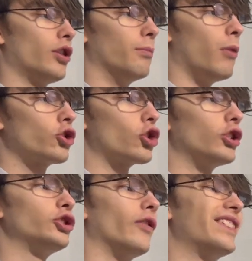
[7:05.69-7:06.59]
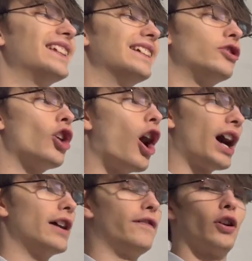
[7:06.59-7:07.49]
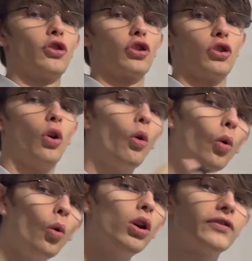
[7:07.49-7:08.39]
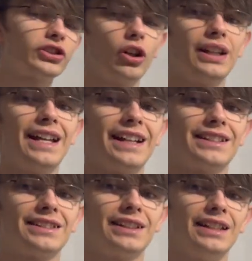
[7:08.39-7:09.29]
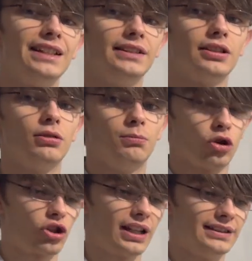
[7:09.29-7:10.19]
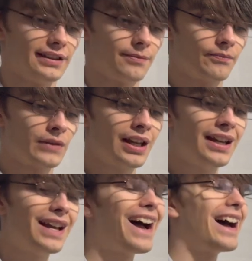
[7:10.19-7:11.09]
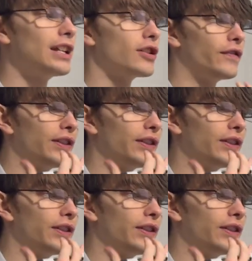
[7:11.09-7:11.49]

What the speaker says: the modulus of the entire function. All of sine x is modulated. And for